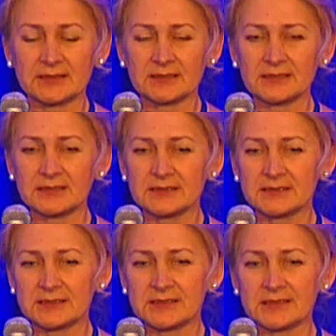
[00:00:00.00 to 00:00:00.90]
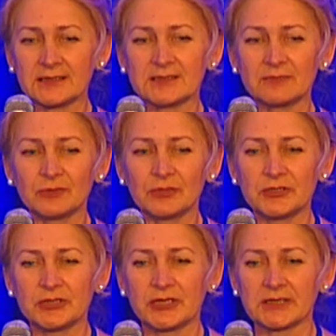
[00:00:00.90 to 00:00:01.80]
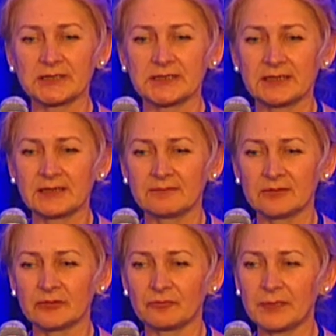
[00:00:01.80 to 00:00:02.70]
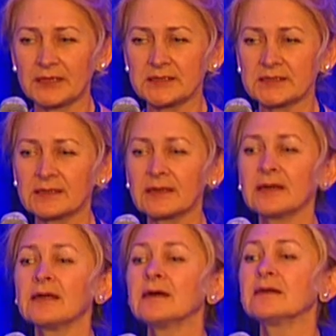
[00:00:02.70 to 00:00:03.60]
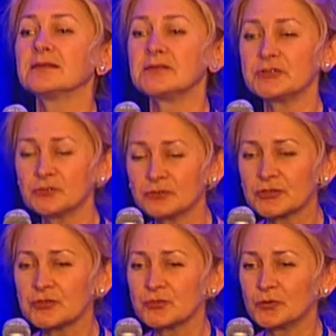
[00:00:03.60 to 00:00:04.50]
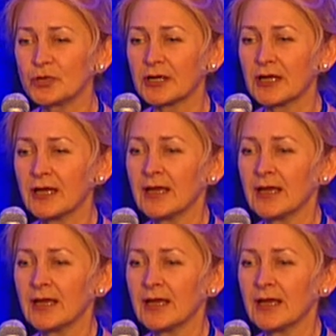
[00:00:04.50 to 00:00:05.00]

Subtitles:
And then these cells were injected in liver of mice. The tumors were